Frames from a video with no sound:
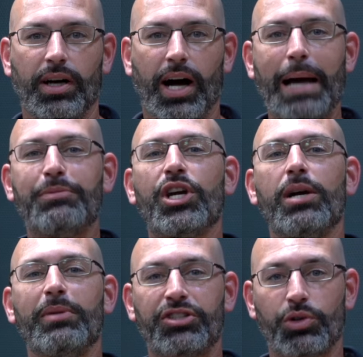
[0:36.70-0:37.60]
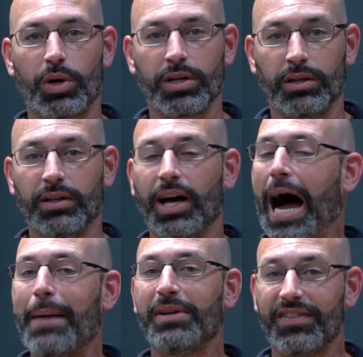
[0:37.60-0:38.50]
I'm Jeremy Storton.
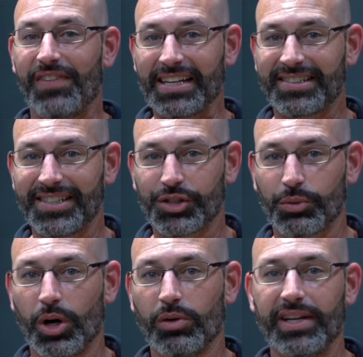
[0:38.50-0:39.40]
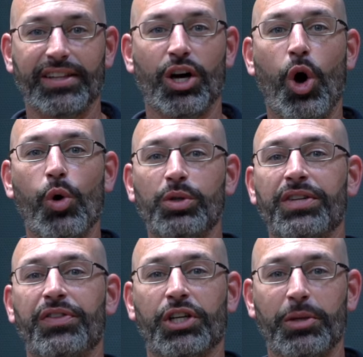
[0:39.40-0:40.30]
I'm an advanced Cicerone and the
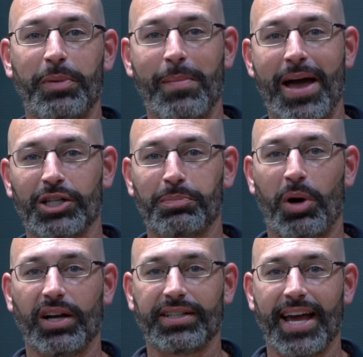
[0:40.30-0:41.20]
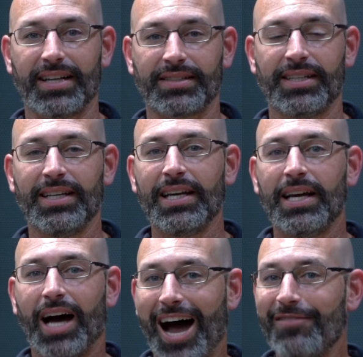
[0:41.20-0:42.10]
host of the Good Beer Matters podcast.
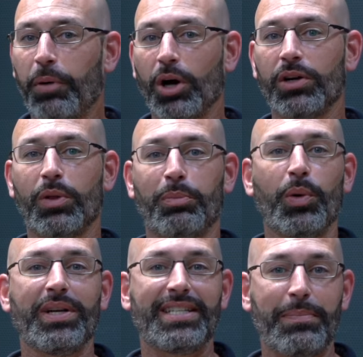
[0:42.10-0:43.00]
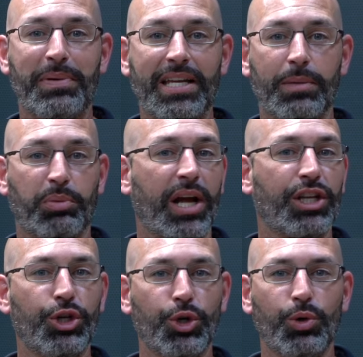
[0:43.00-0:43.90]
I've partnered with Brewery DB to
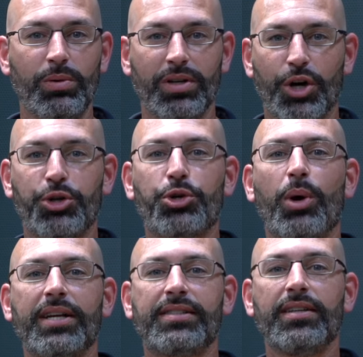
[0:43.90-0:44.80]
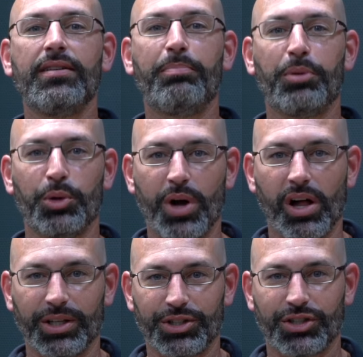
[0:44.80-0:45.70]
bring you Trusted
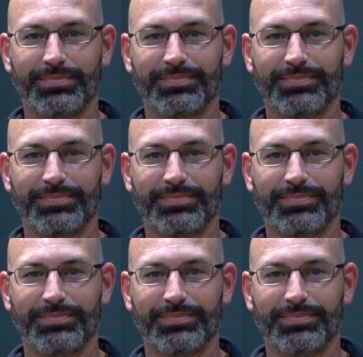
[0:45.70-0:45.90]
BrewKnowledge.